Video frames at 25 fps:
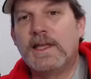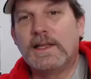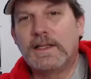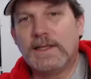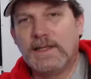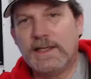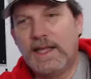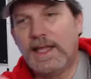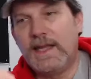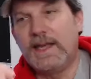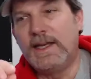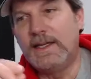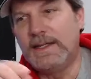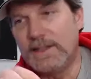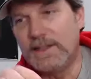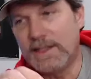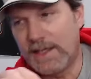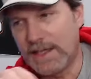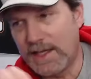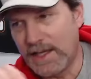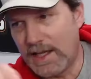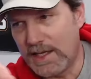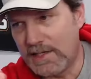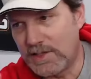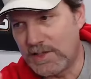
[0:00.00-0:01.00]
letting the
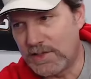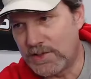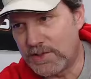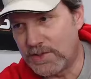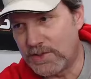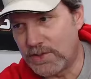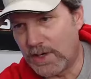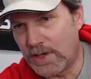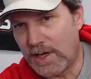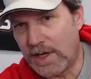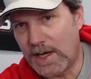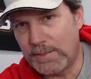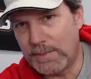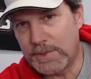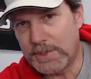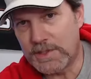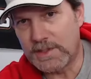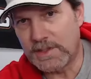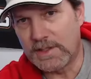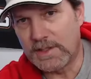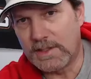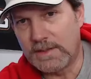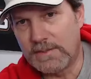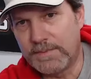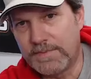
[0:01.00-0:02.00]
gauge drop
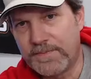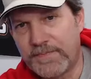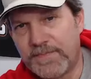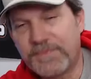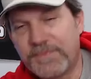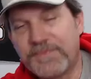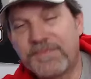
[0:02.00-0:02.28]
some